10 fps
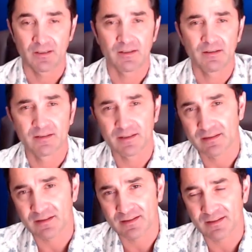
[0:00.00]
and
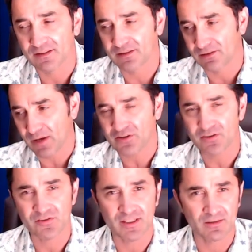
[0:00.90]
the uh,
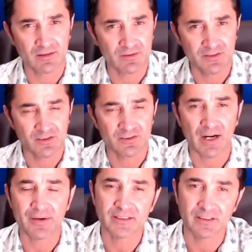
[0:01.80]
Russians said oh, this is
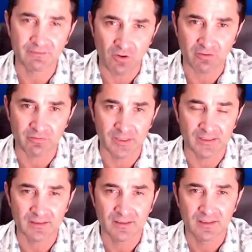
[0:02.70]
direct involvement